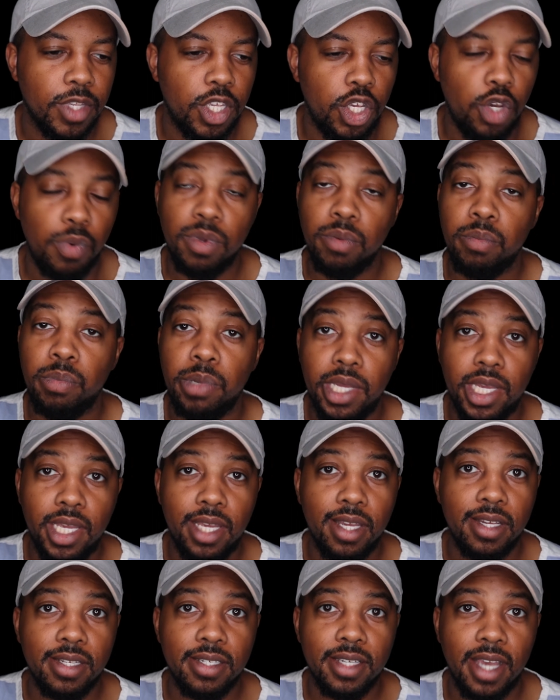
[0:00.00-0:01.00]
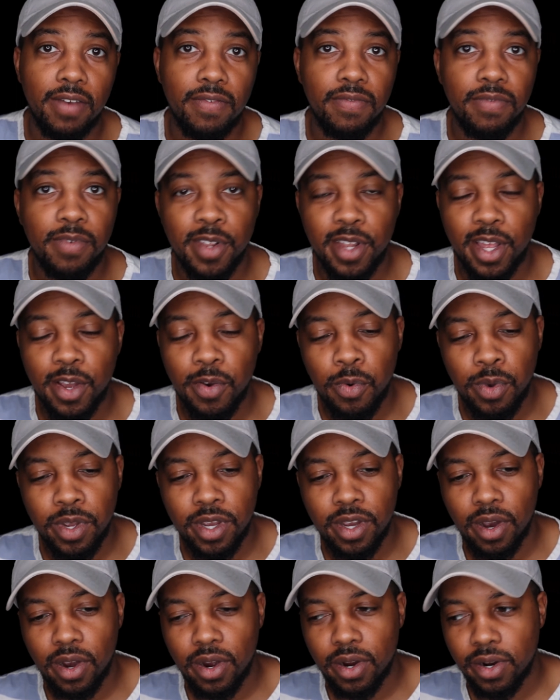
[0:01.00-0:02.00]
Human beings, I feel like we
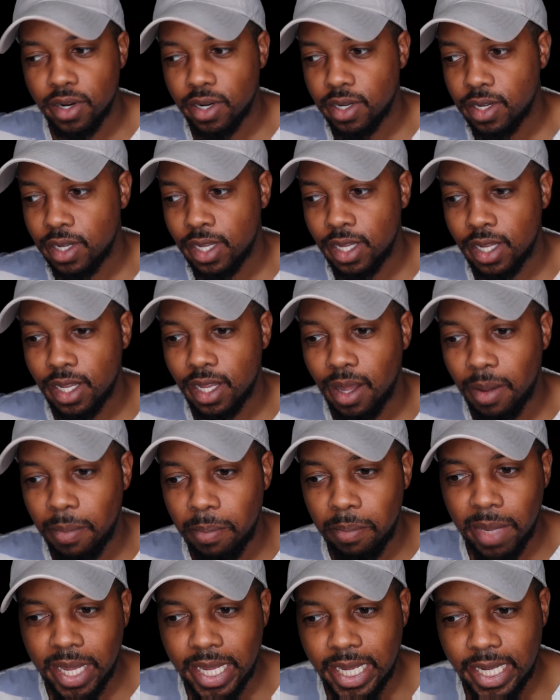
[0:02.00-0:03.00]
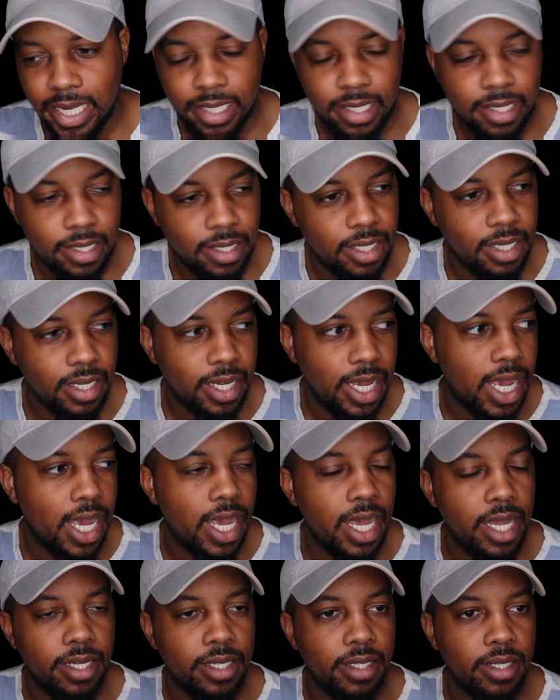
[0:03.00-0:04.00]
are amazing
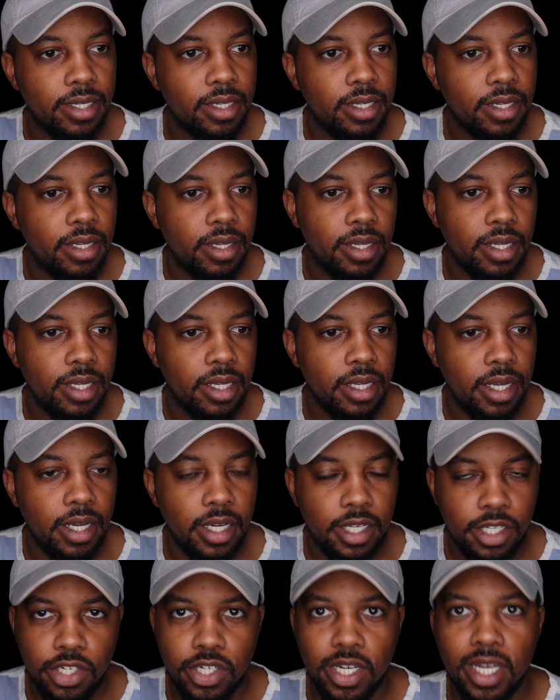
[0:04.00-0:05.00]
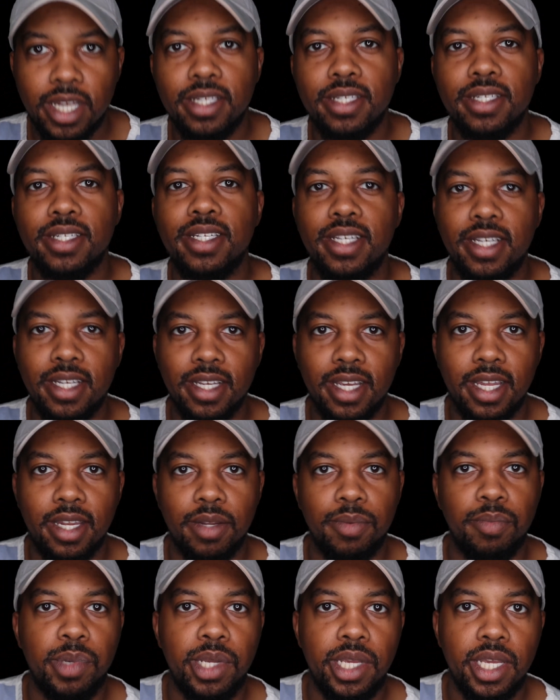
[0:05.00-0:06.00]
at adjusting
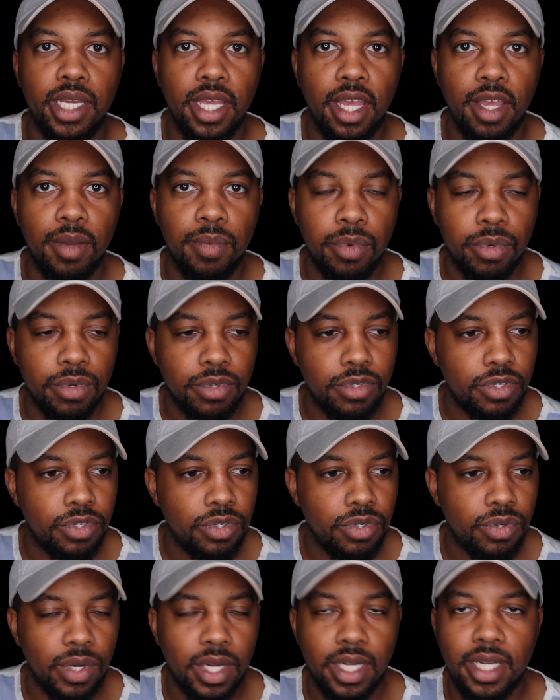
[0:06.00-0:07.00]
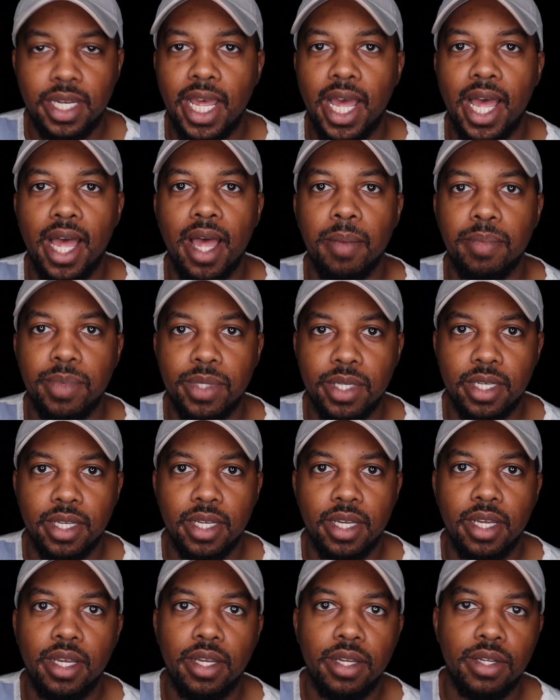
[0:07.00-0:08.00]
and being able to adapt
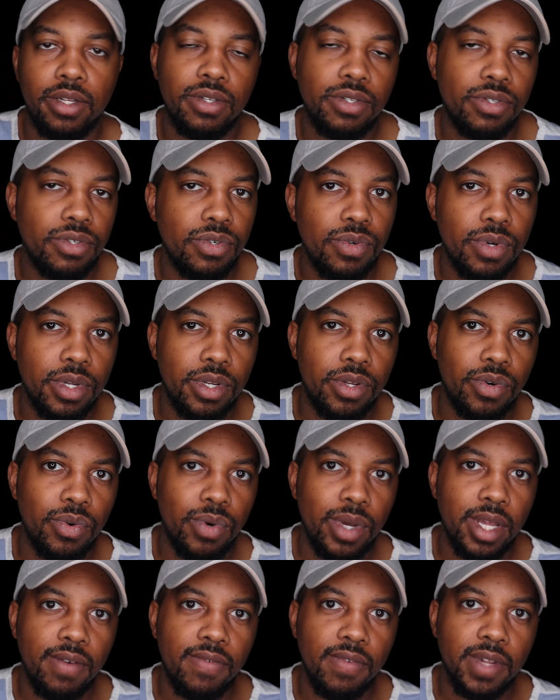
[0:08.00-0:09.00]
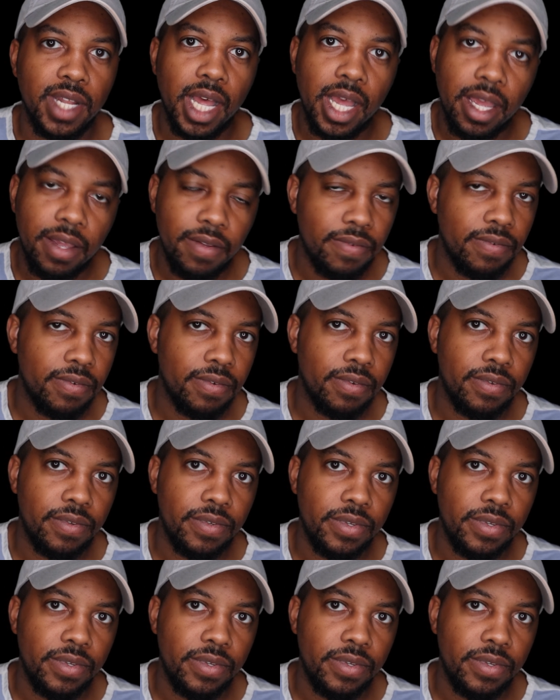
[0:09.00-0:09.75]
to a new way of life.